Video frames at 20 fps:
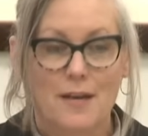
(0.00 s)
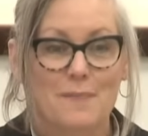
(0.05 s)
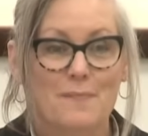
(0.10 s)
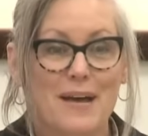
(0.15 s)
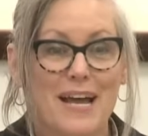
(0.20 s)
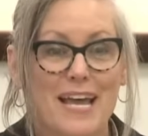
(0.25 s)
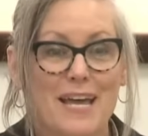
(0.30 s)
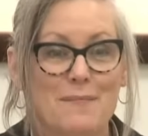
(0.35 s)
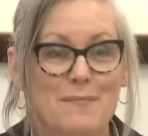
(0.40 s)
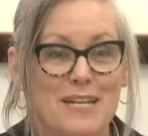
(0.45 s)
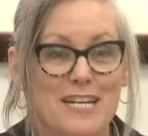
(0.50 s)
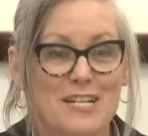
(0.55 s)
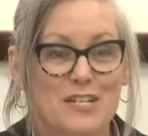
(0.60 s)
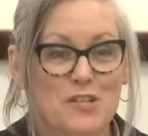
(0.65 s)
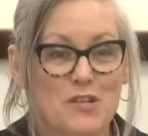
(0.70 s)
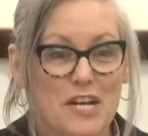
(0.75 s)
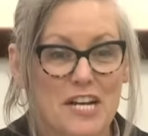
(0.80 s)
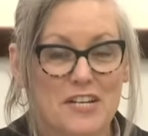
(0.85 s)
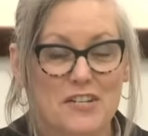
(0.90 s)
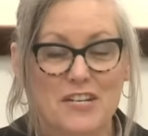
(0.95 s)
My
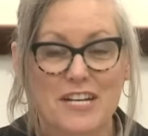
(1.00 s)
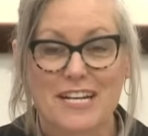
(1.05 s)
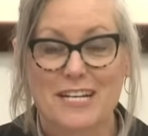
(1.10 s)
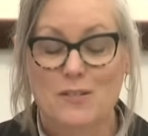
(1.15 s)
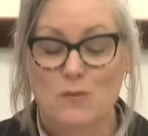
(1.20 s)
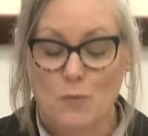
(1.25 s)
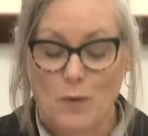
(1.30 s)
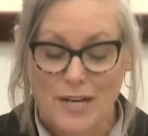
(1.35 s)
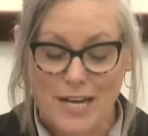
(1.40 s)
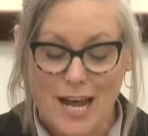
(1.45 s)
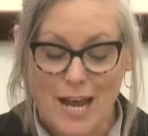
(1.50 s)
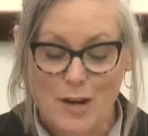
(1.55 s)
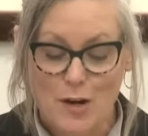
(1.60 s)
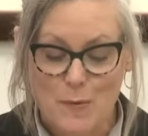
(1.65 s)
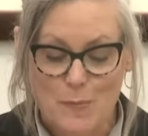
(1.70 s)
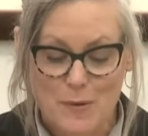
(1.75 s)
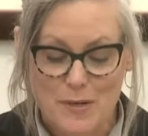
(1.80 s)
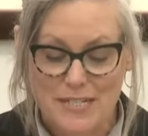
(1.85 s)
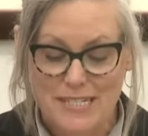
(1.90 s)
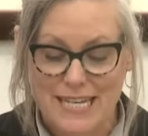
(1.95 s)
administration is one hundred
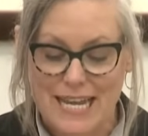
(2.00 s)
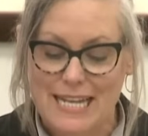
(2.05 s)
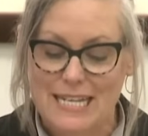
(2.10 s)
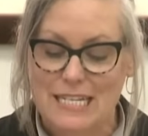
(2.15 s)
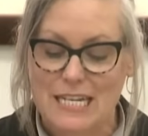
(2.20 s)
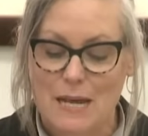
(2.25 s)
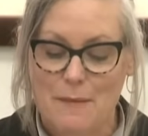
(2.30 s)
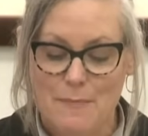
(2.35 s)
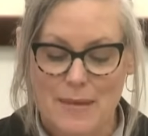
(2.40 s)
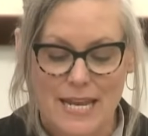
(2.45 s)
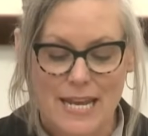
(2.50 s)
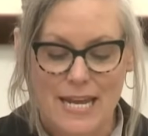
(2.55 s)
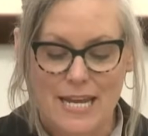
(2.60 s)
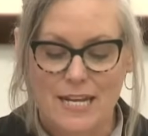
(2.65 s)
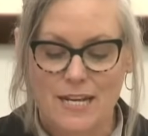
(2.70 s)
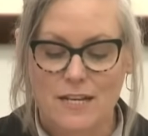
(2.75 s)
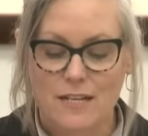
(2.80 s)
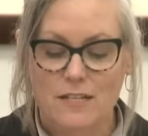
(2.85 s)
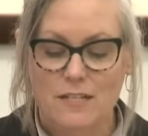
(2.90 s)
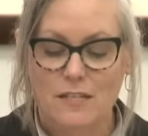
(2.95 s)
percent
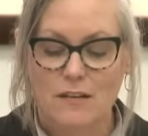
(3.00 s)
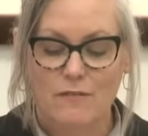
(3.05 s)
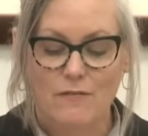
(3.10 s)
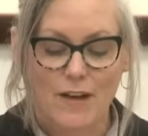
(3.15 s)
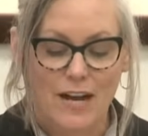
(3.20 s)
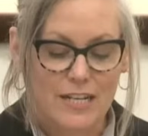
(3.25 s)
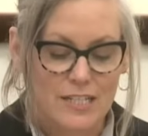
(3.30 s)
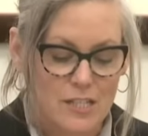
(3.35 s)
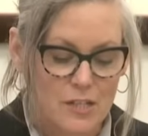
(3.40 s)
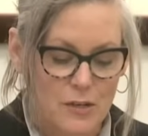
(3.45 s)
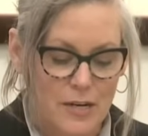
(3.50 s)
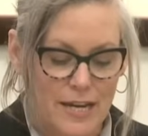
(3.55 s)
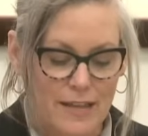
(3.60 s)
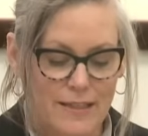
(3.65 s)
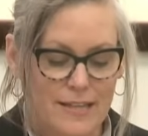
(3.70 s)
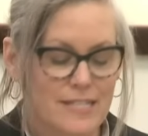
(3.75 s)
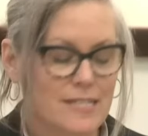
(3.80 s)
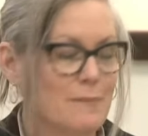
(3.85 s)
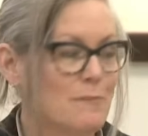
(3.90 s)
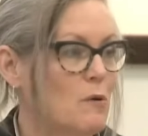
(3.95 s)
committed to fostering
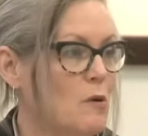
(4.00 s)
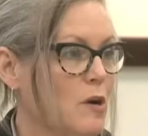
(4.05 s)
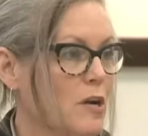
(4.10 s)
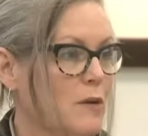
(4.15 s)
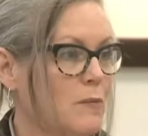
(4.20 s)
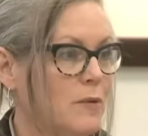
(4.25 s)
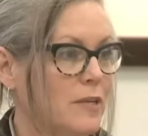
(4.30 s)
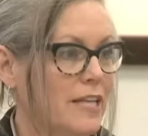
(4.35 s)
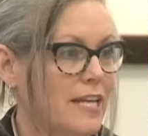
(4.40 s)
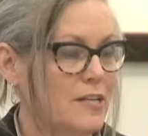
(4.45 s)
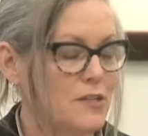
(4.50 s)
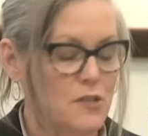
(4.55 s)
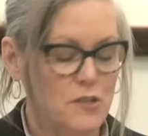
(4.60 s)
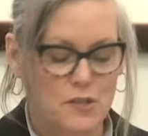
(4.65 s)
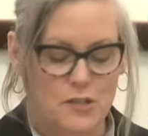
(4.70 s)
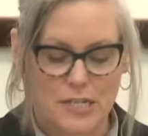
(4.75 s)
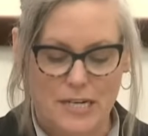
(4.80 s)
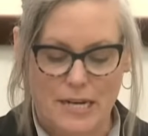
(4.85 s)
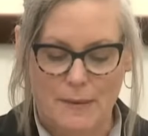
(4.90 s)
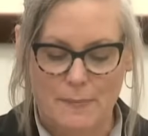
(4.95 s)
this important
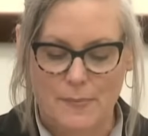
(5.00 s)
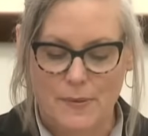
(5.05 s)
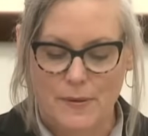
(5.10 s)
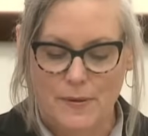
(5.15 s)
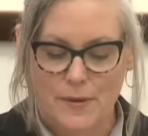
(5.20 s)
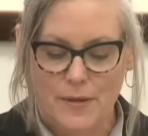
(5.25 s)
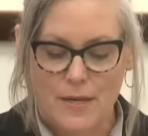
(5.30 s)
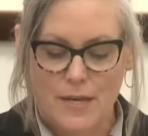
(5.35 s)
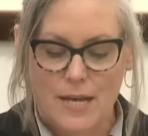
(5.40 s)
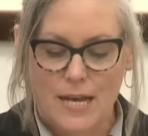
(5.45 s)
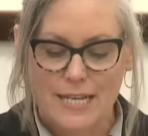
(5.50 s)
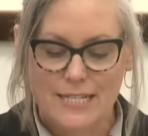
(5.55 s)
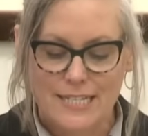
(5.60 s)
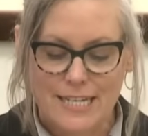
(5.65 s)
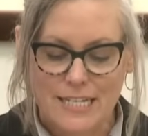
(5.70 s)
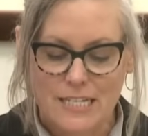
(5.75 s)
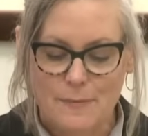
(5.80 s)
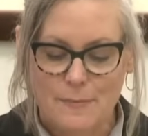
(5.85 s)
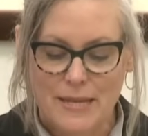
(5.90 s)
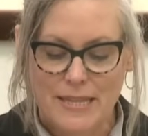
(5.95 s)
relationship, a
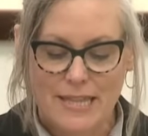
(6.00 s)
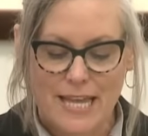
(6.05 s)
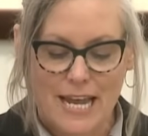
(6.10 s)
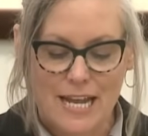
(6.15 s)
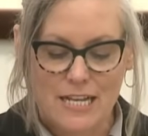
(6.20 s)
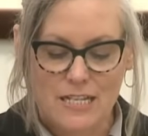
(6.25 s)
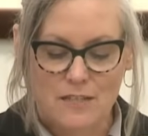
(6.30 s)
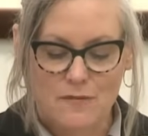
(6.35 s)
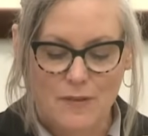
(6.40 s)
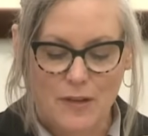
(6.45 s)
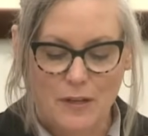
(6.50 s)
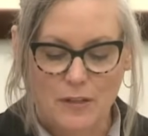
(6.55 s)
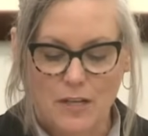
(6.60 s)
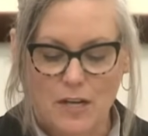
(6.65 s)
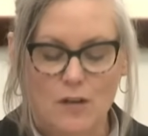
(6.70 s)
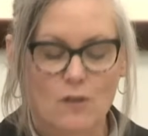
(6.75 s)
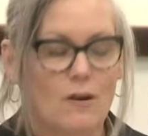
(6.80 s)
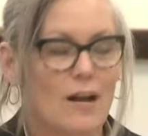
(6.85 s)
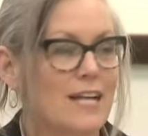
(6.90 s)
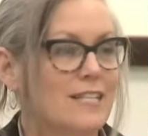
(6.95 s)
sentiment that is felt
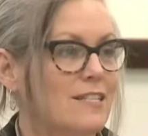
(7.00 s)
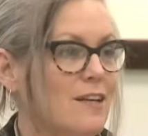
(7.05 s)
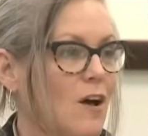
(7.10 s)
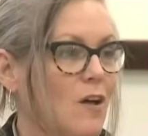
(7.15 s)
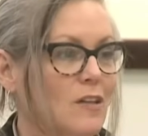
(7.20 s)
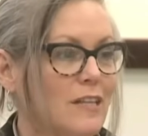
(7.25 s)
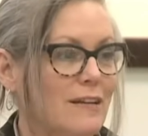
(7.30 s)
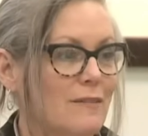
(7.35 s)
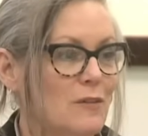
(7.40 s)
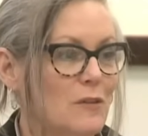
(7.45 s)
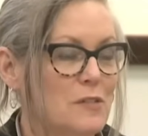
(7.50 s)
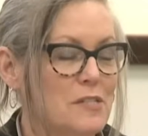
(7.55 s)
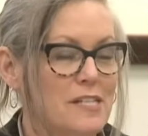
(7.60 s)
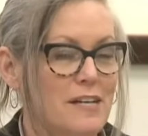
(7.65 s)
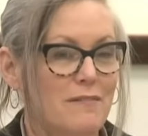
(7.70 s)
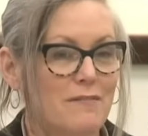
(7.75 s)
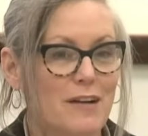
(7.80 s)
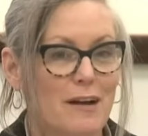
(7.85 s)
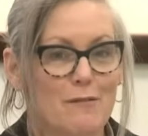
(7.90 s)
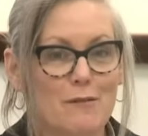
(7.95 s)
across all levels
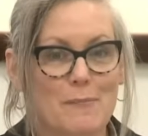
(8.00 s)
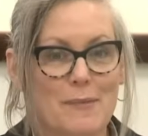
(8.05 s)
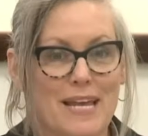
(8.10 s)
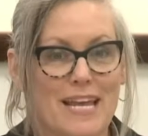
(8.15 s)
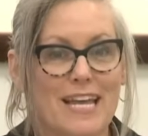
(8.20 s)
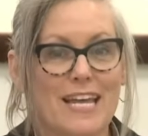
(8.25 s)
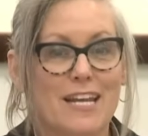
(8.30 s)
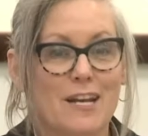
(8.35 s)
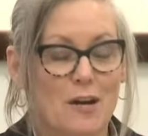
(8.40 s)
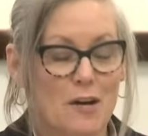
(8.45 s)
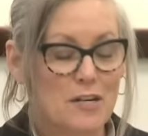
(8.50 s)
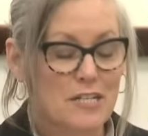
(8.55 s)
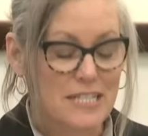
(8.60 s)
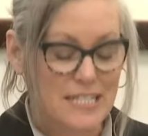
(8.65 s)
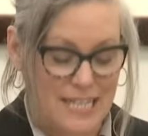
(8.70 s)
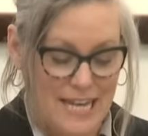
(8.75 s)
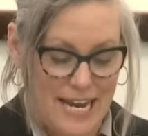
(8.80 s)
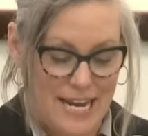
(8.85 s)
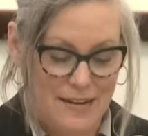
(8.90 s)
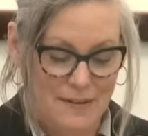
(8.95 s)
of government in our
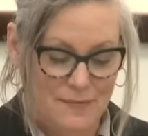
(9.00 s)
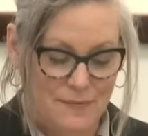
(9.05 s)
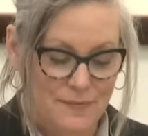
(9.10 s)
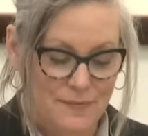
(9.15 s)
state.